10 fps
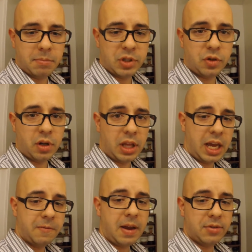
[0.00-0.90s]
Be sure to
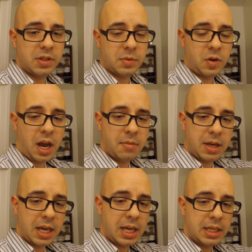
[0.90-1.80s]
like, favorite, subscribe,
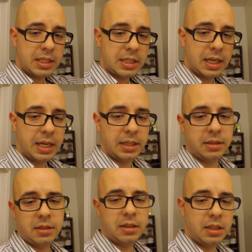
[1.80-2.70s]
and
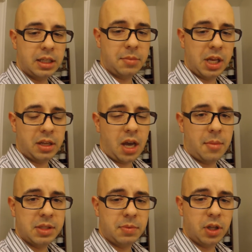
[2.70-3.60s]
give me any
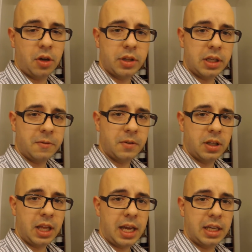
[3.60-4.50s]
comments below that you
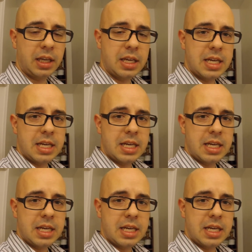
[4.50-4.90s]
feel like.